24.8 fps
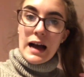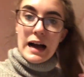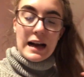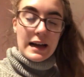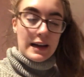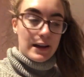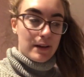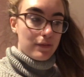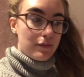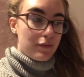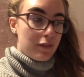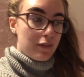
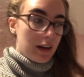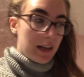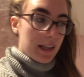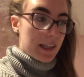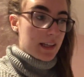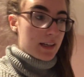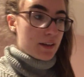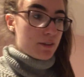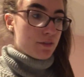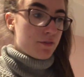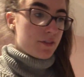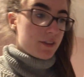I have
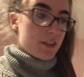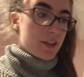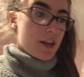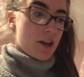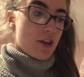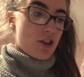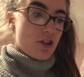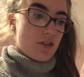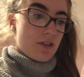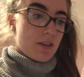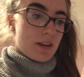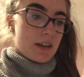finally
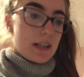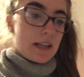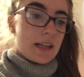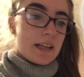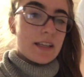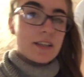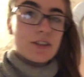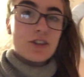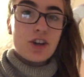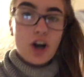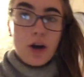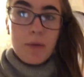finished
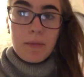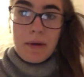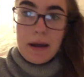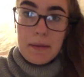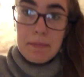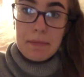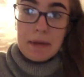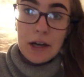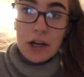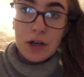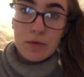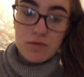cleaning all my
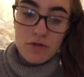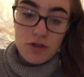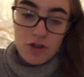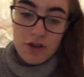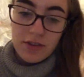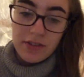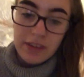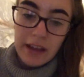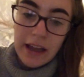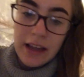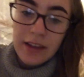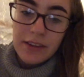makeup
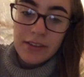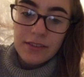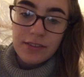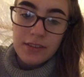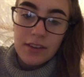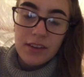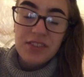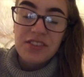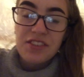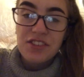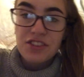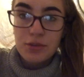brushes
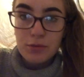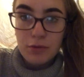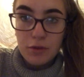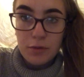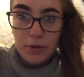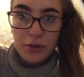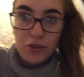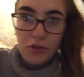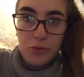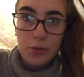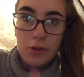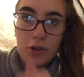and some of
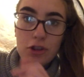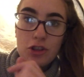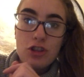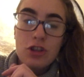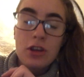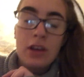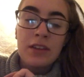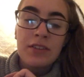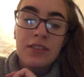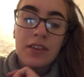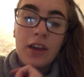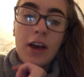my
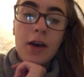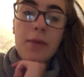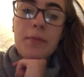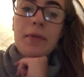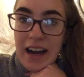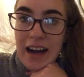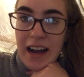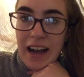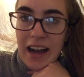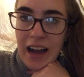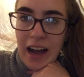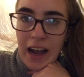sponges. Um,
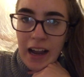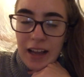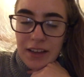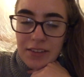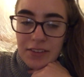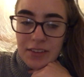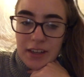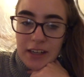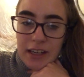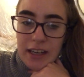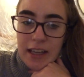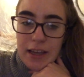I
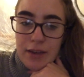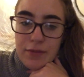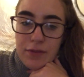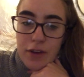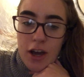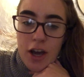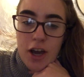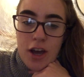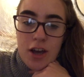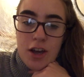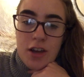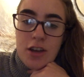had to leave
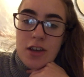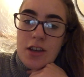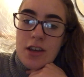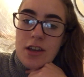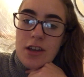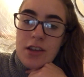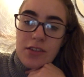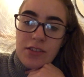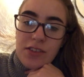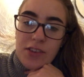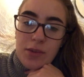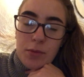
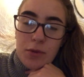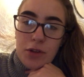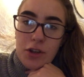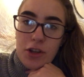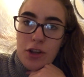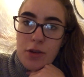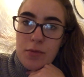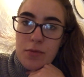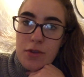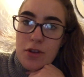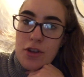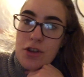some of
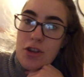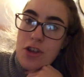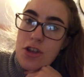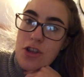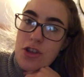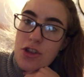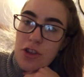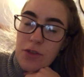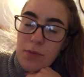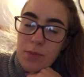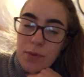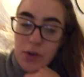them
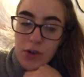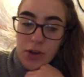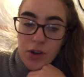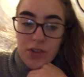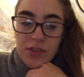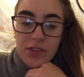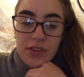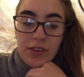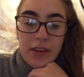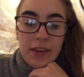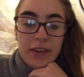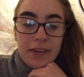just
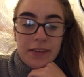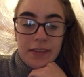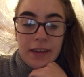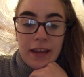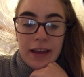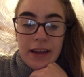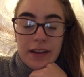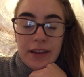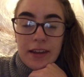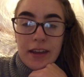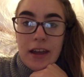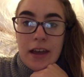because
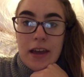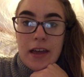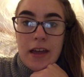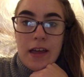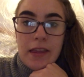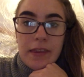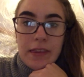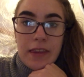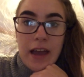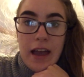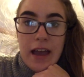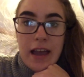like
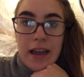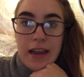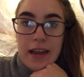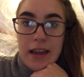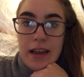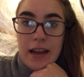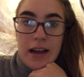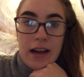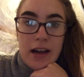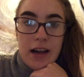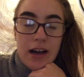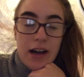
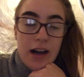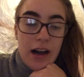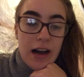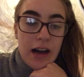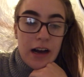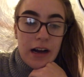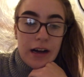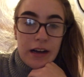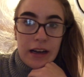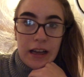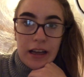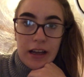they
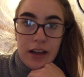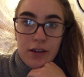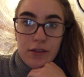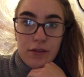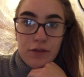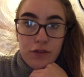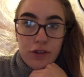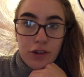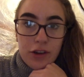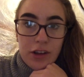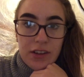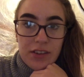are like
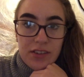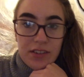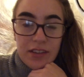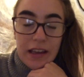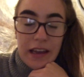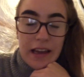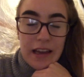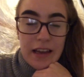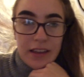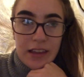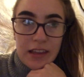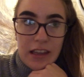fully
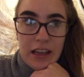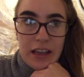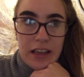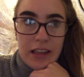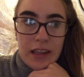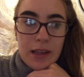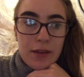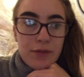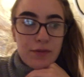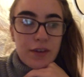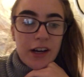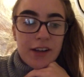stained
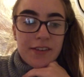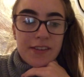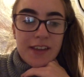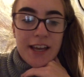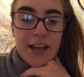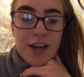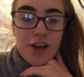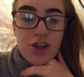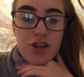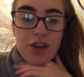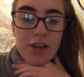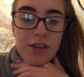in
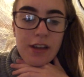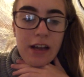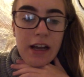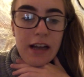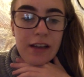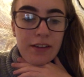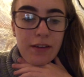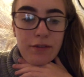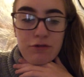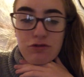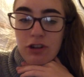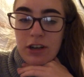foundation
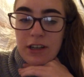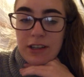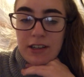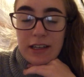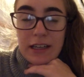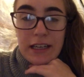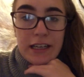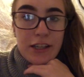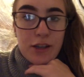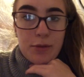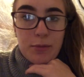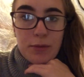and I've tried to
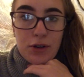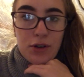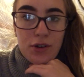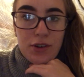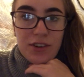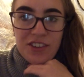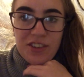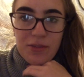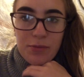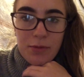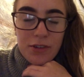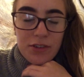clean them
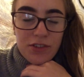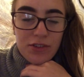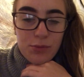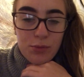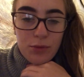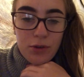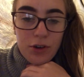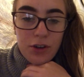loads but it's